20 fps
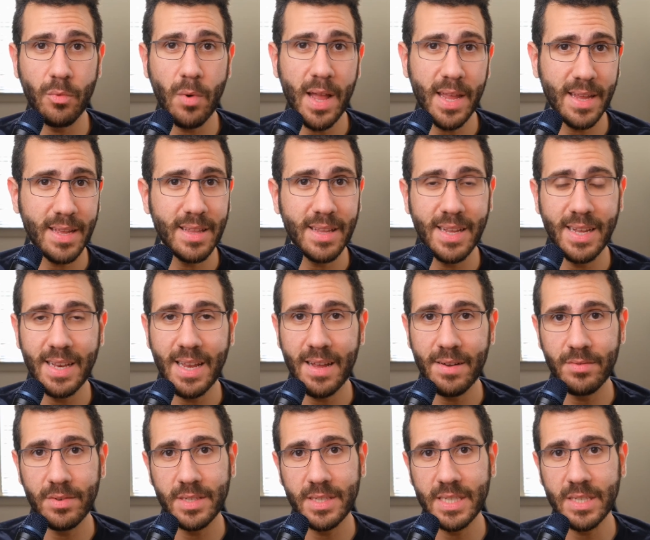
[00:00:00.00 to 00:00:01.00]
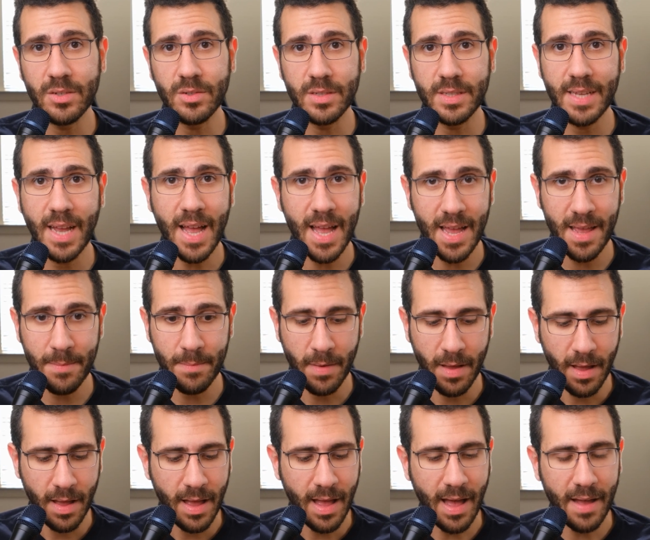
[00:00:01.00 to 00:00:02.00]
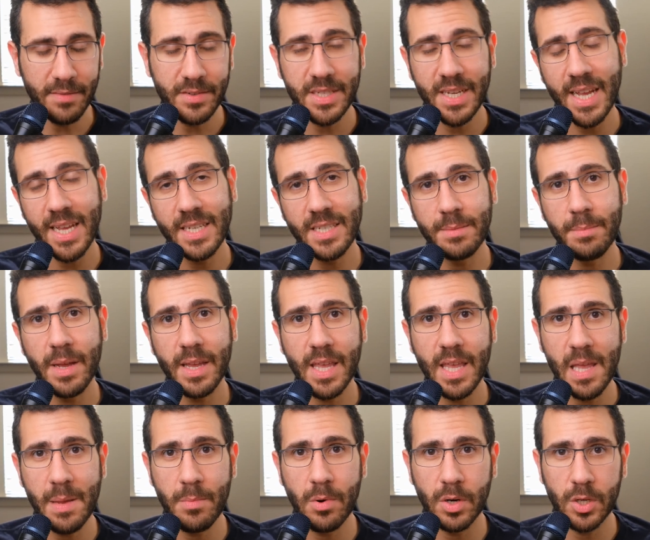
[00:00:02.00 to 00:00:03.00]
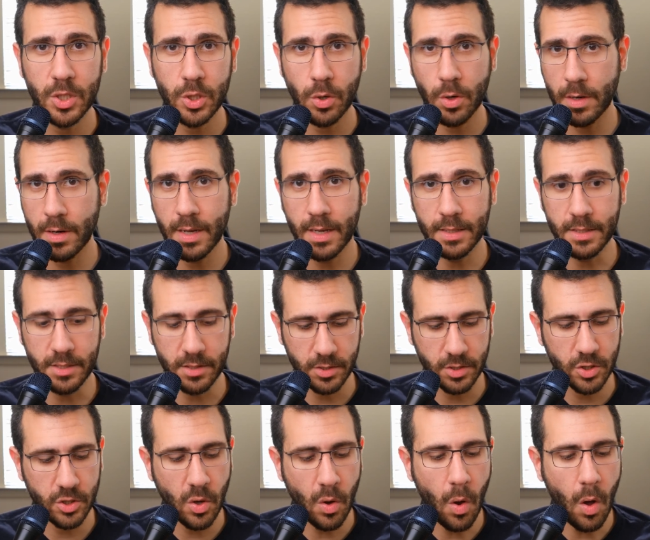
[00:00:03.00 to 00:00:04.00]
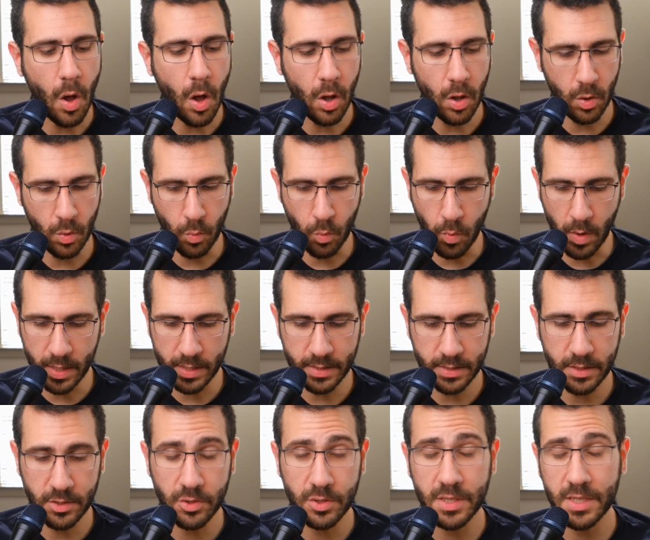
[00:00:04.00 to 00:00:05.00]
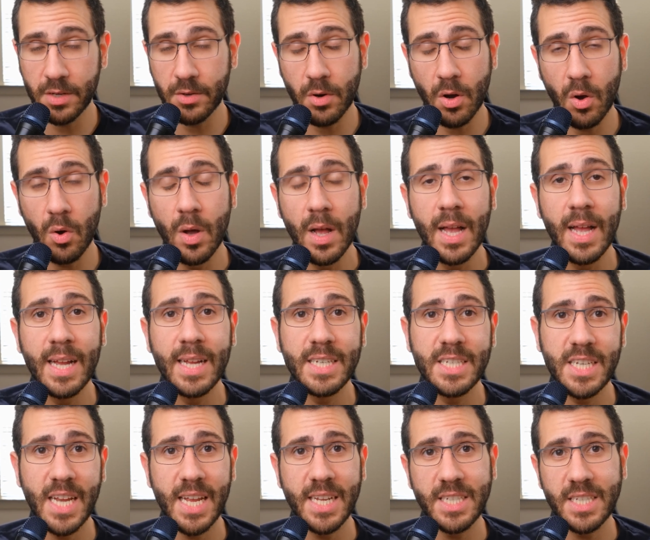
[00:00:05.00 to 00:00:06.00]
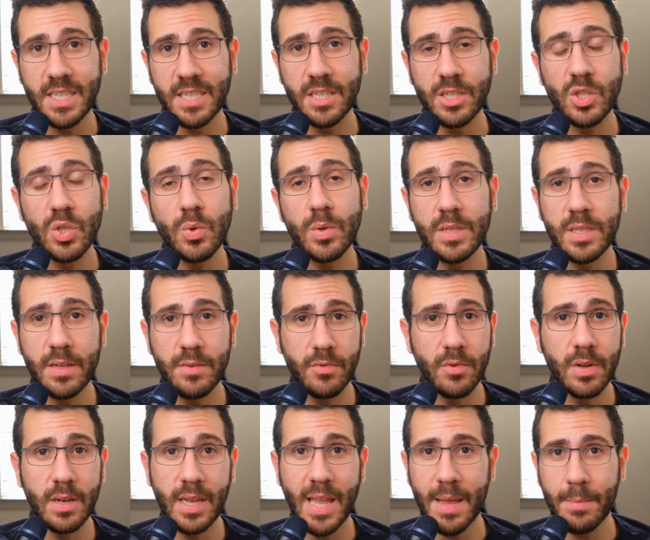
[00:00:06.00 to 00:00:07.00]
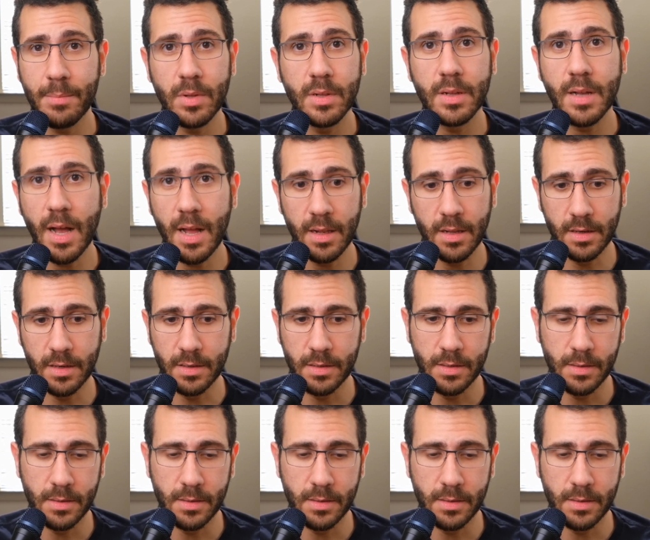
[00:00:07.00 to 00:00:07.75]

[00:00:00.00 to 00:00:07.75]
of right clicking every single time, I've changed my keyboard shortcuts so Alt 1 to 0 changes it to a different label color.